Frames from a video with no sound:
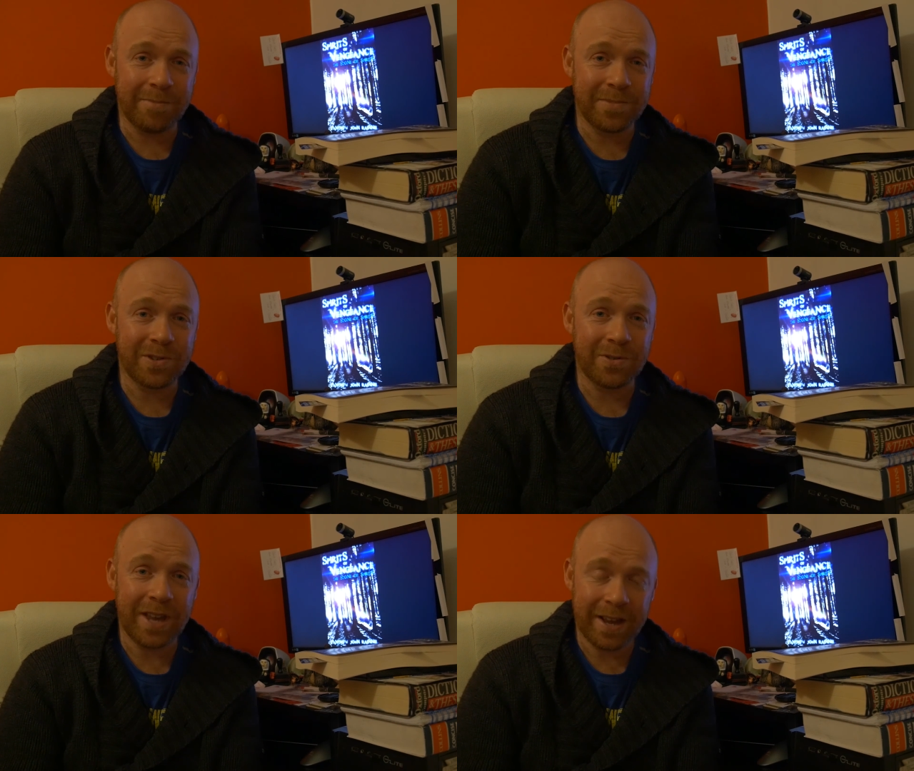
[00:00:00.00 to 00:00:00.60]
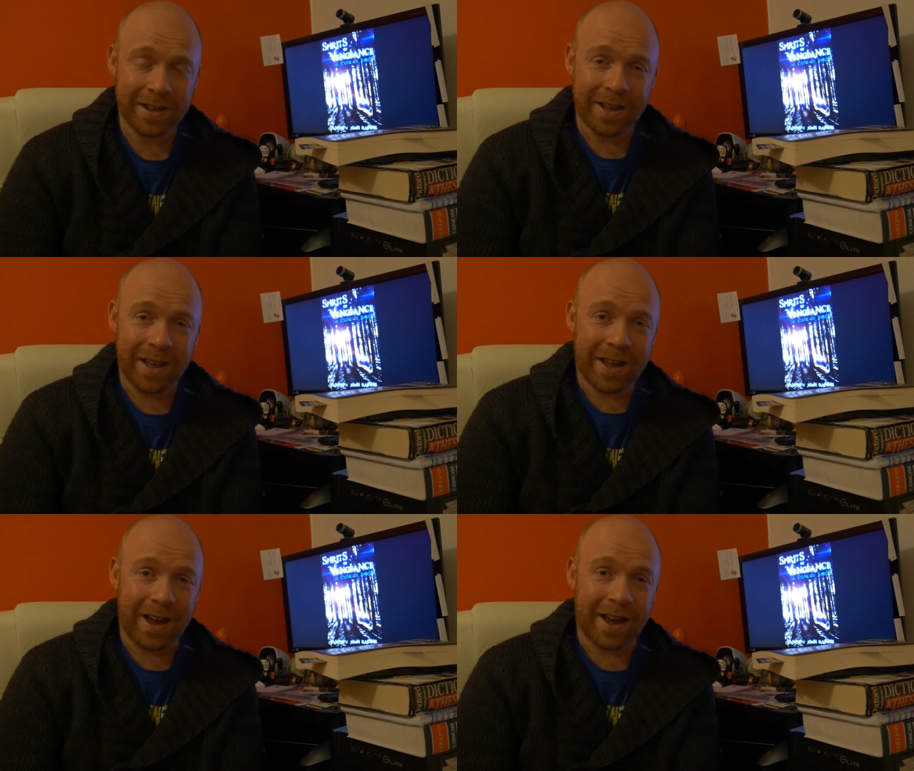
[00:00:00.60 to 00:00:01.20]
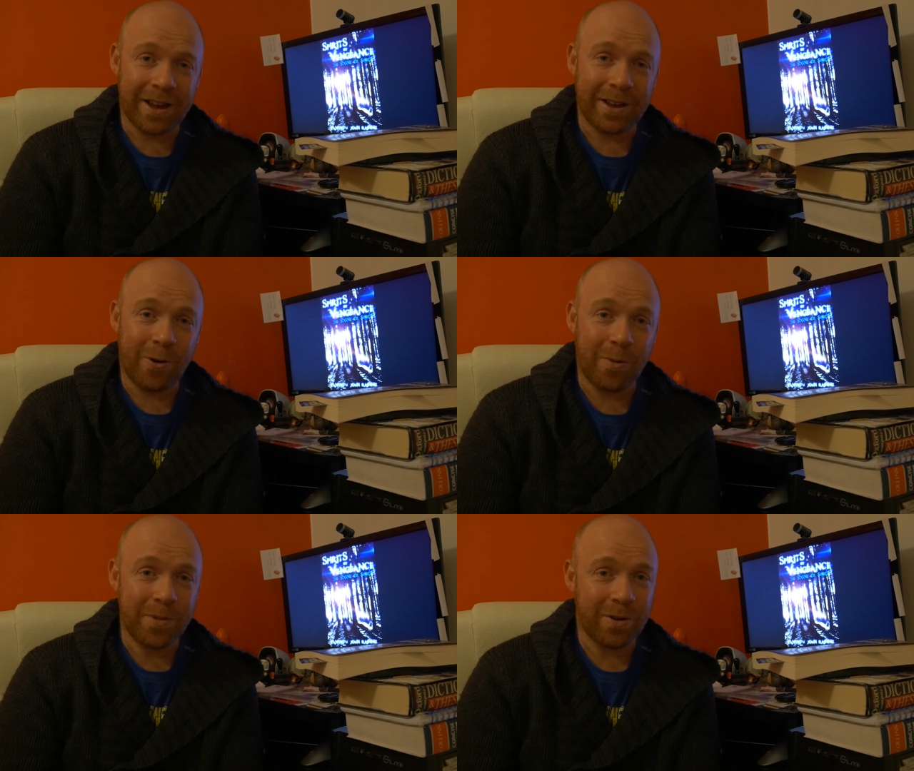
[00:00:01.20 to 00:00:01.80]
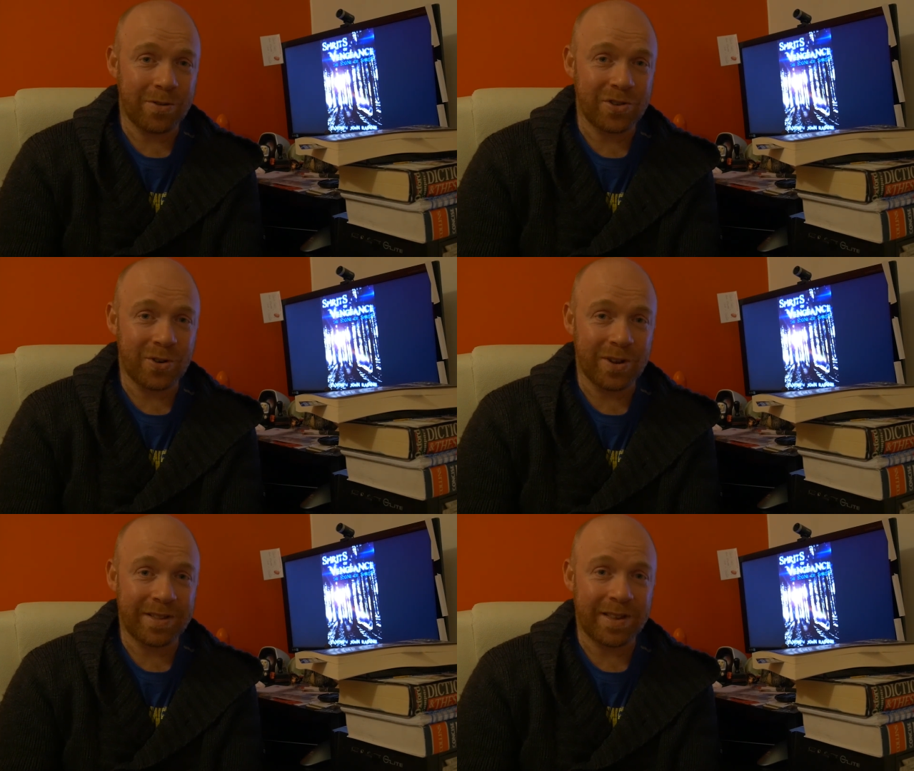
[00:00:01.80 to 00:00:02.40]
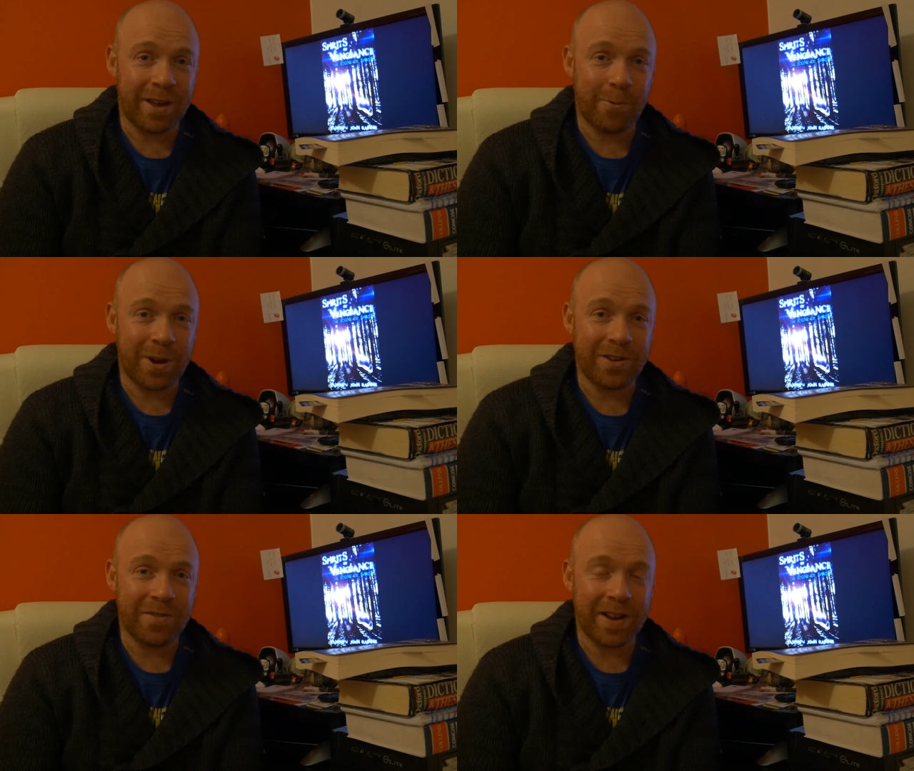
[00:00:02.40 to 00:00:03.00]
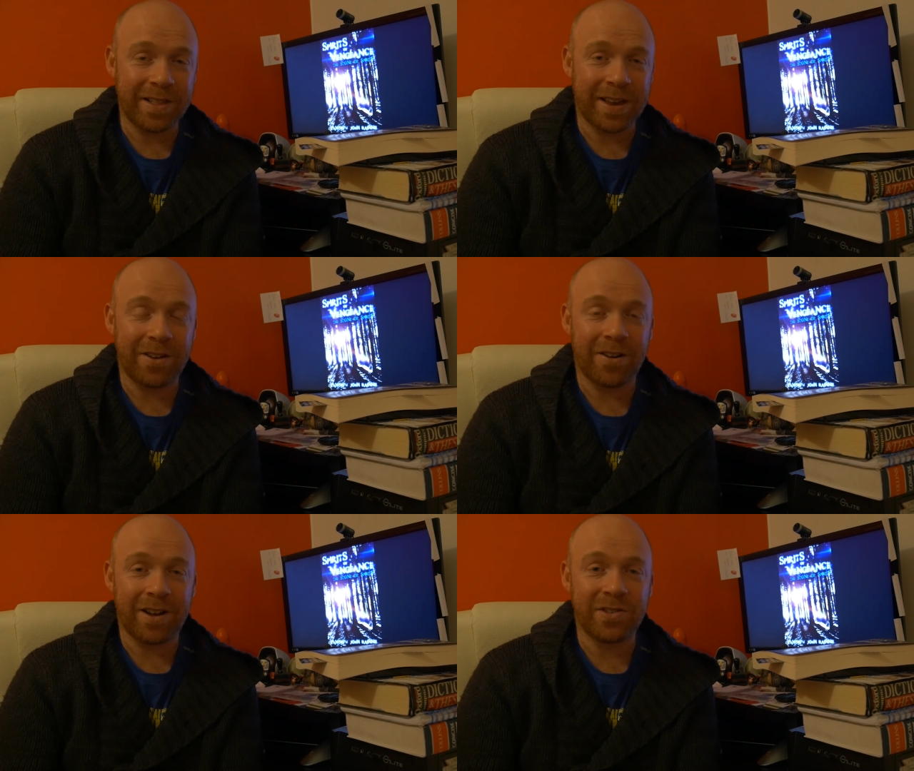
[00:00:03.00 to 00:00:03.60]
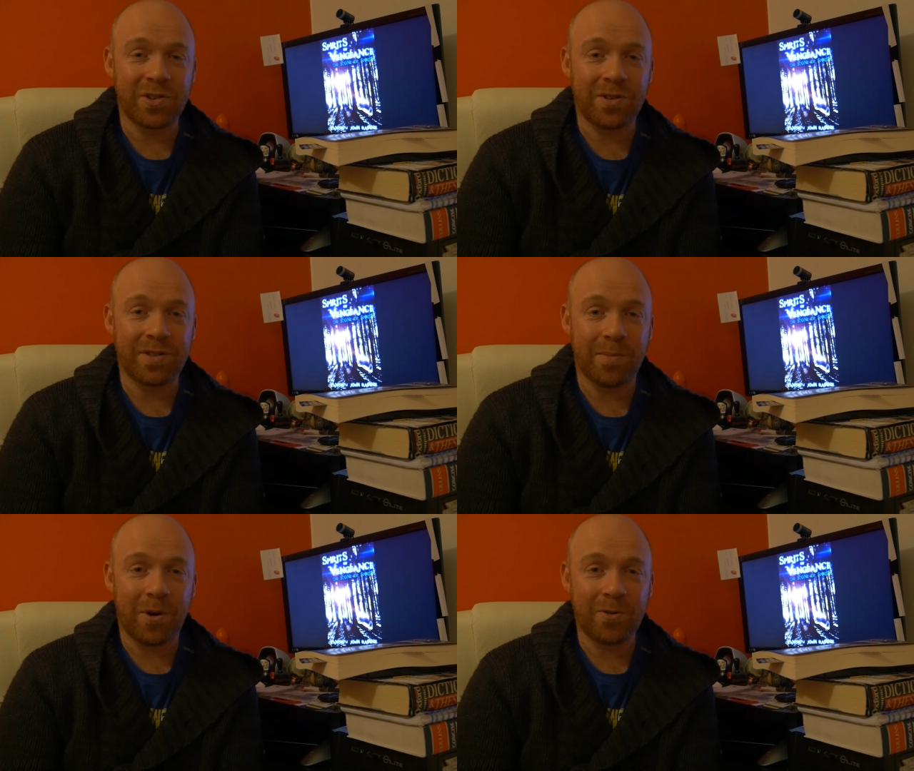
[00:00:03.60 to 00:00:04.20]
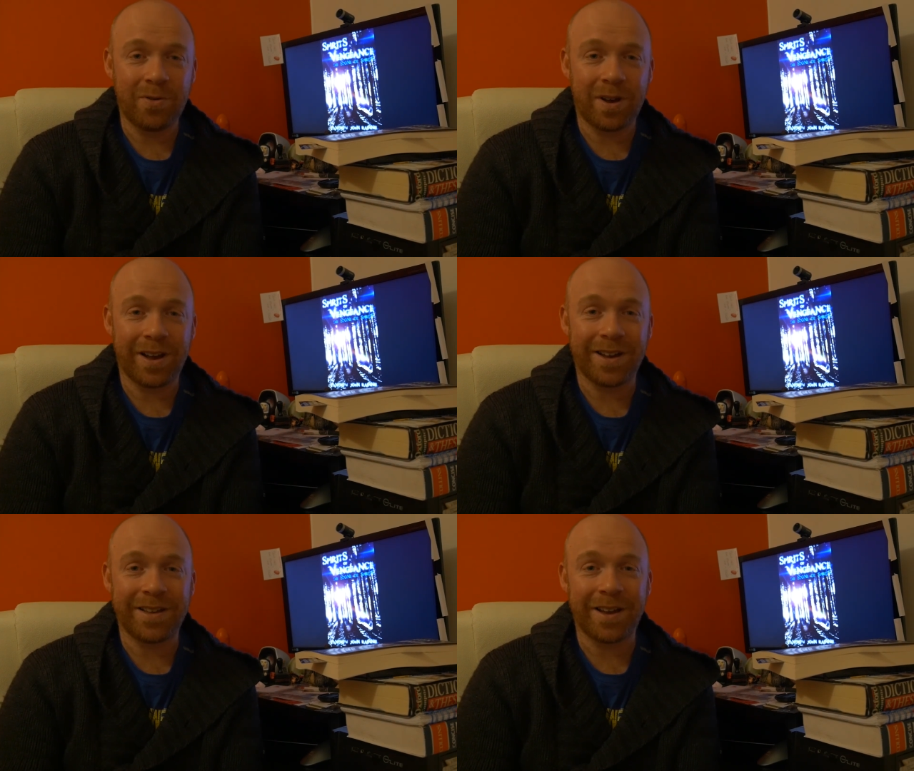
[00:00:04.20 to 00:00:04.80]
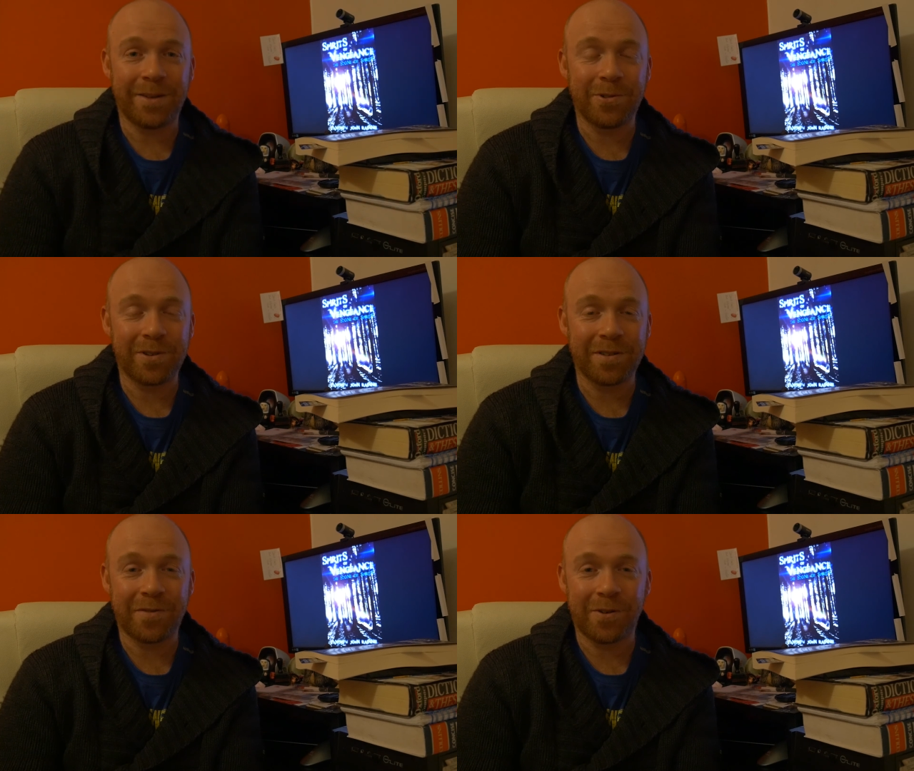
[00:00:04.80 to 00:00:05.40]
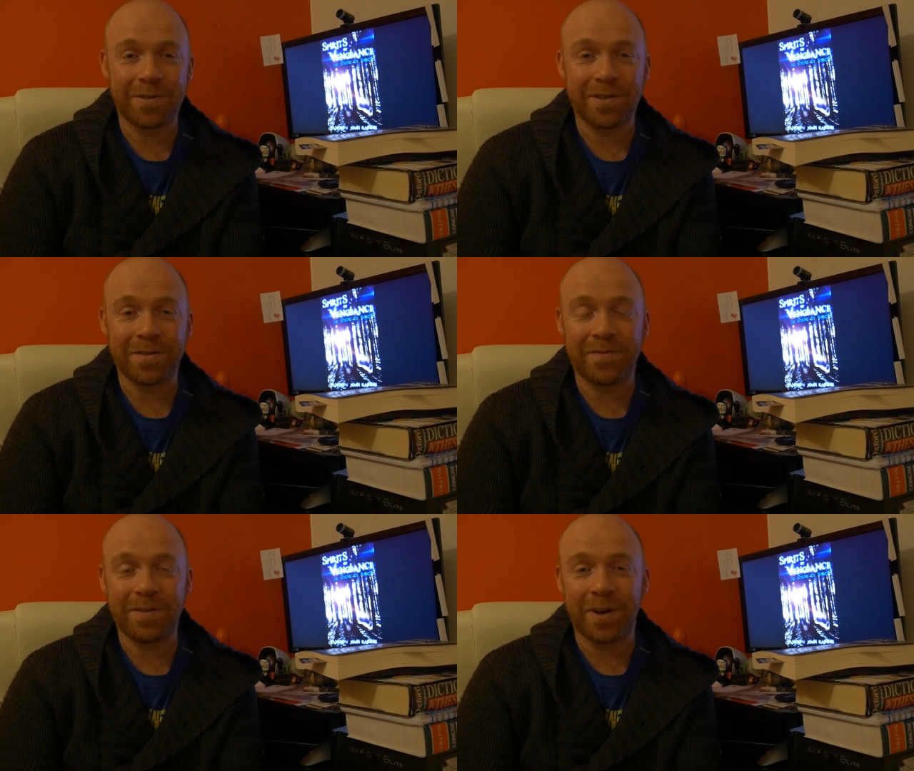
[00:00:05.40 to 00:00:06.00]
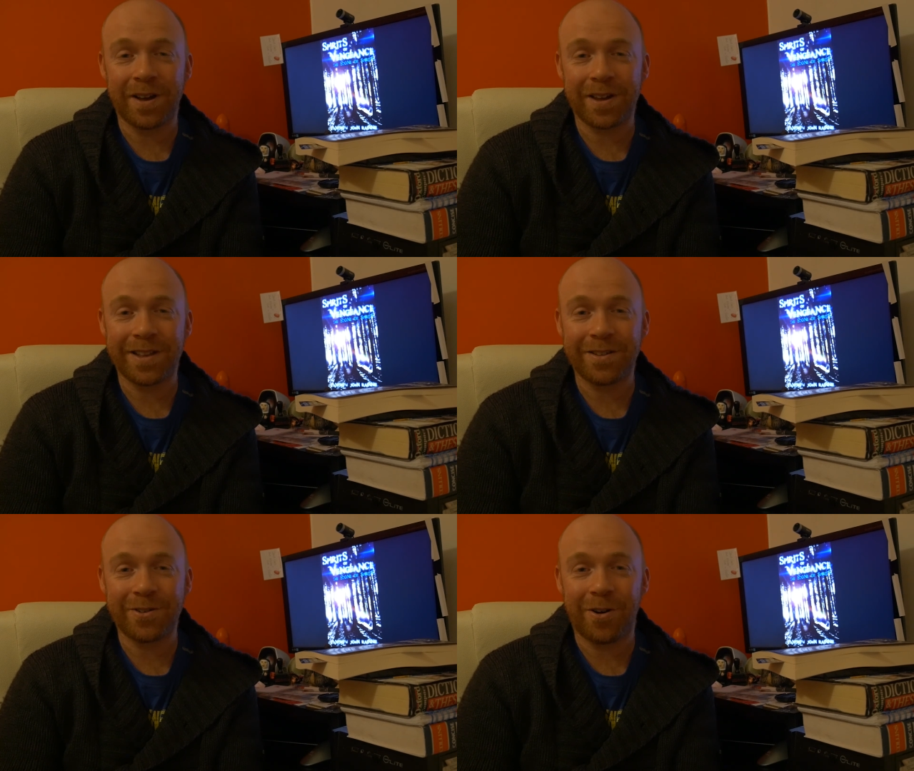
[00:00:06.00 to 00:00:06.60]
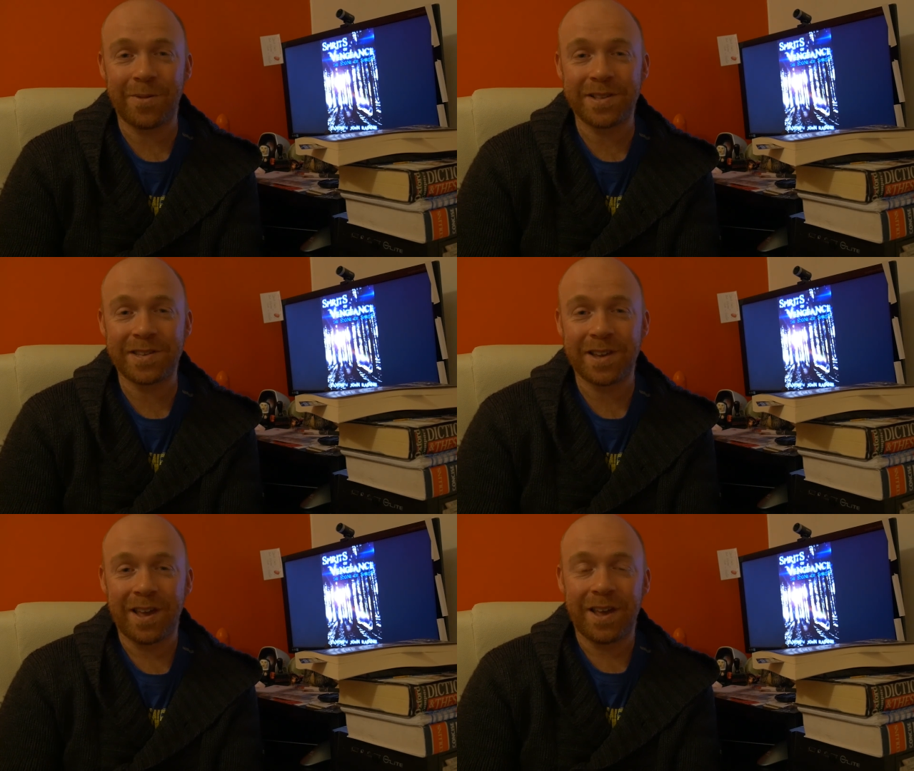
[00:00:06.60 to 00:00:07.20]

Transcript: So yeah, I hope you all enjoy it and when you finally get your hands on it tomorrow, and I'm looking forward to the feedback and comments.